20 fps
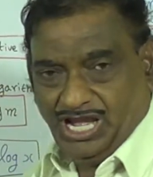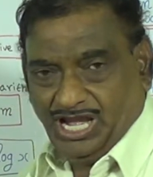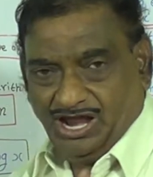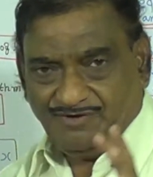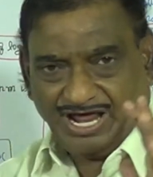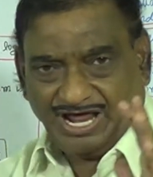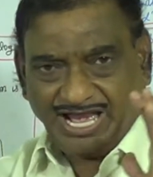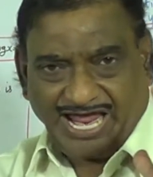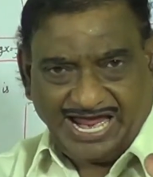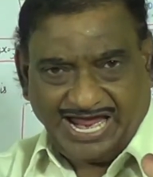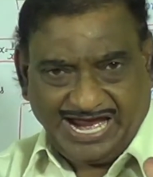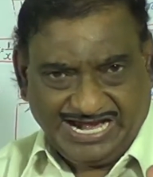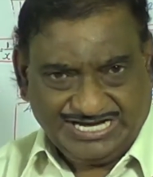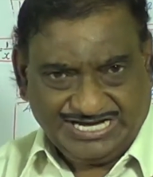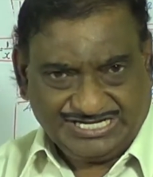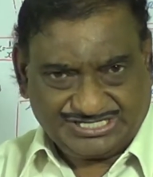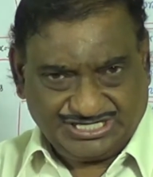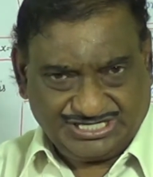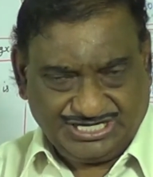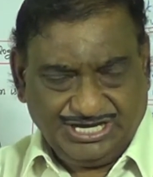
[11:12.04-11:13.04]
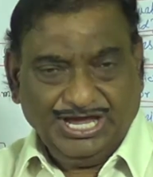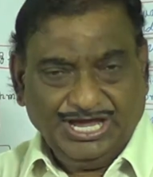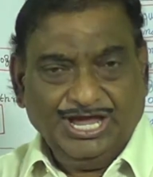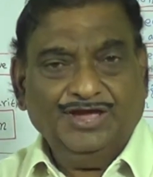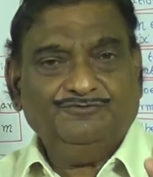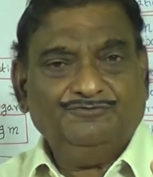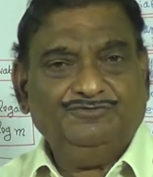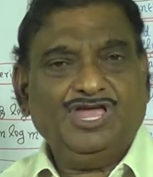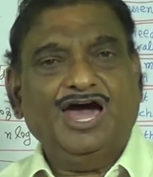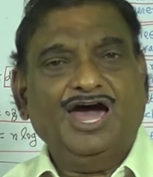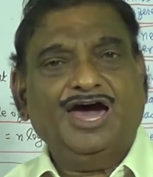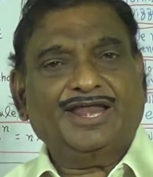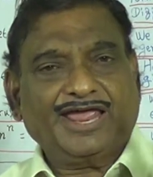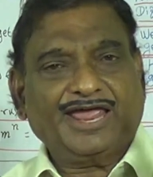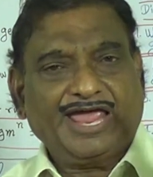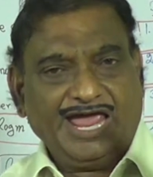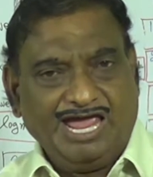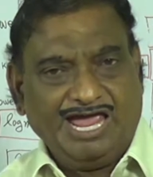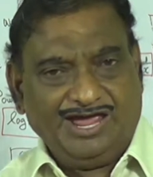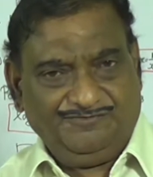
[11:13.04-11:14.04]
our hands, we are
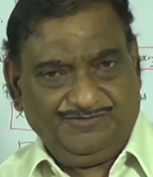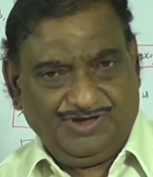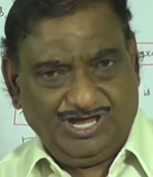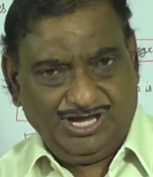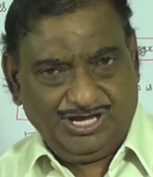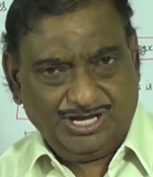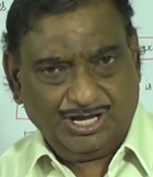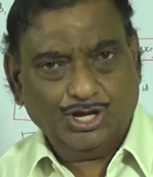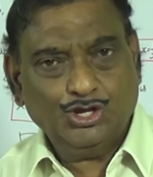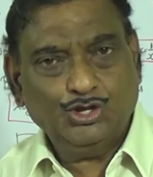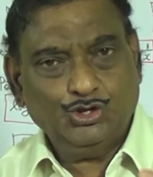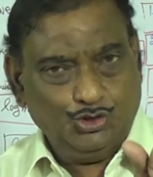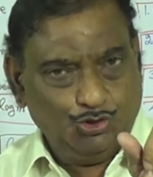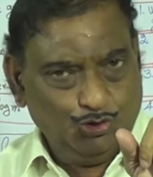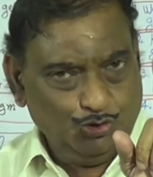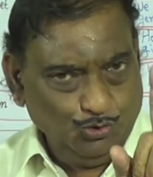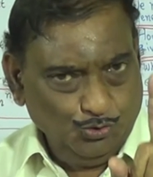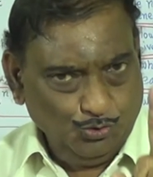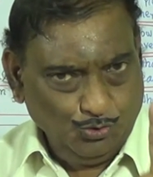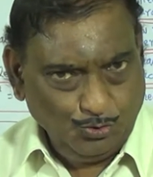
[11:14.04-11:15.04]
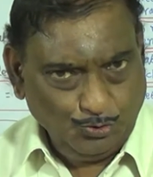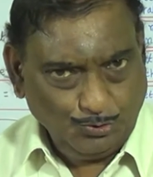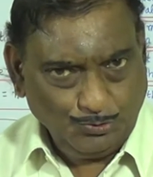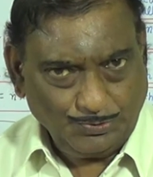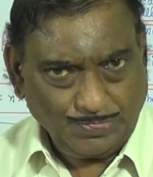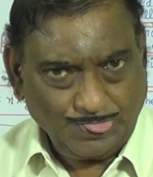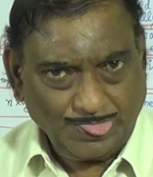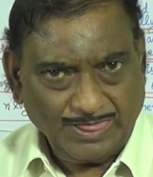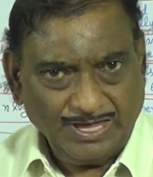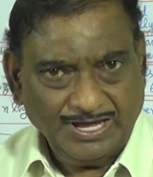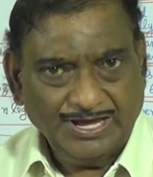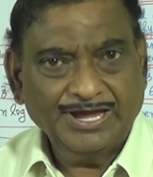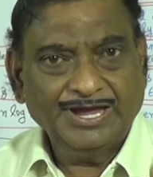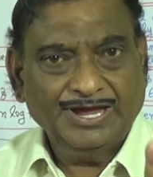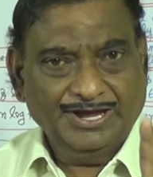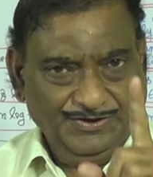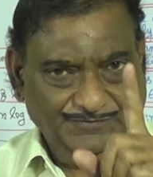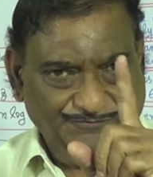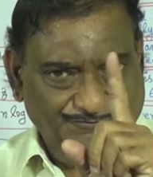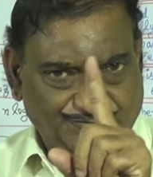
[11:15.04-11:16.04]
having u,
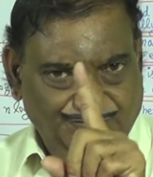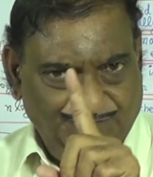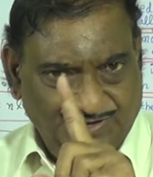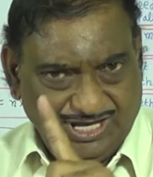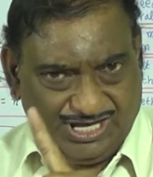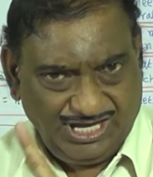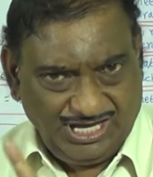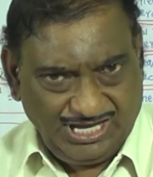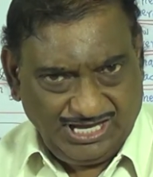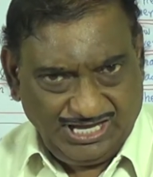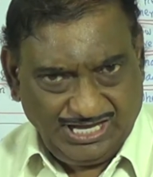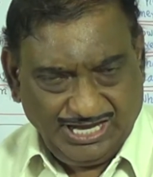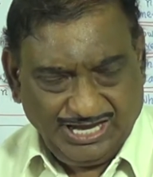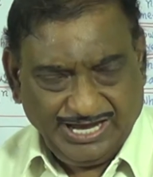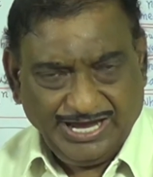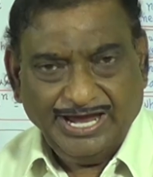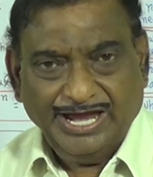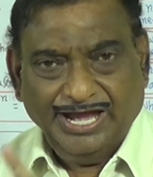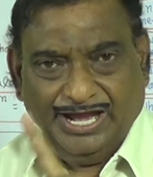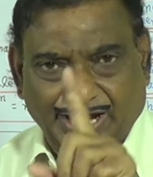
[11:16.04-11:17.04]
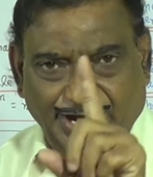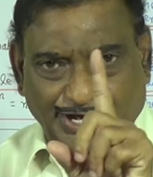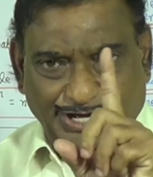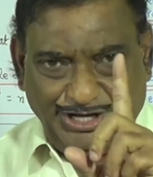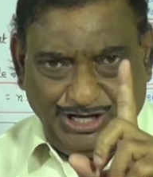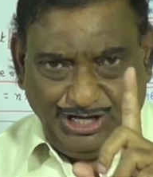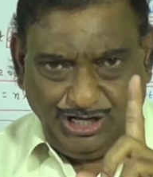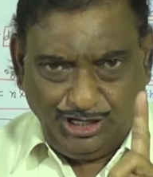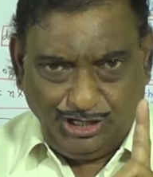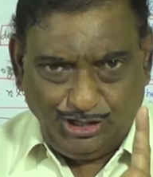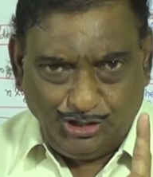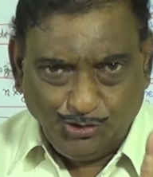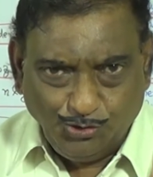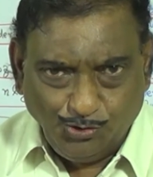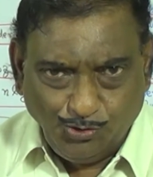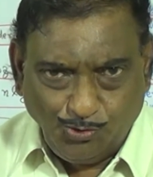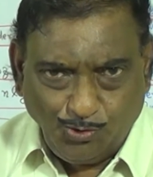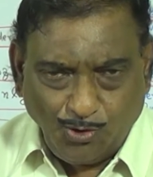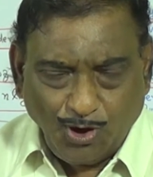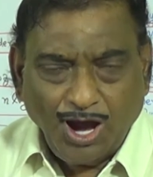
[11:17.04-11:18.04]
v,
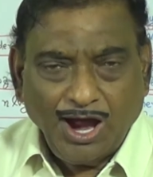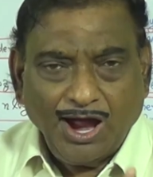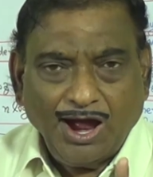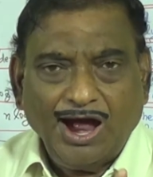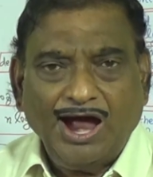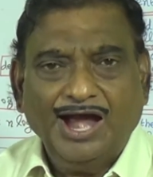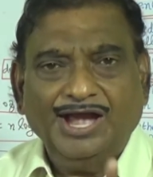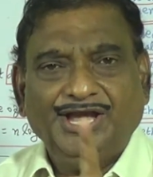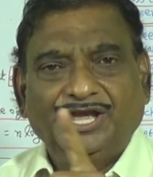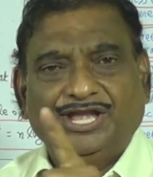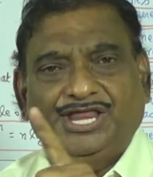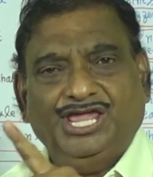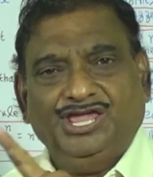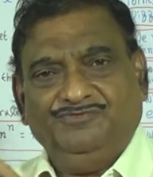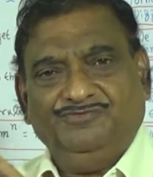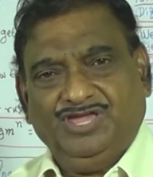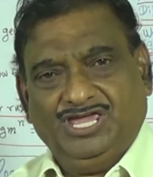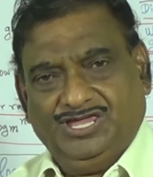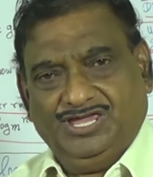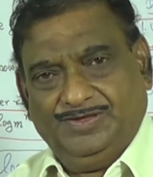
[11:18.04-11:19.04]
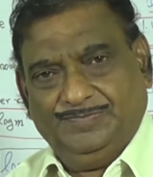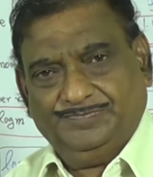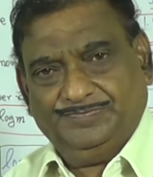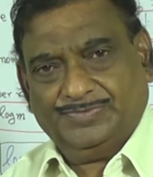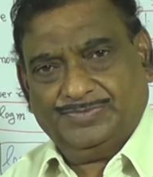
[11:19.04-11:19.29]
du and dv.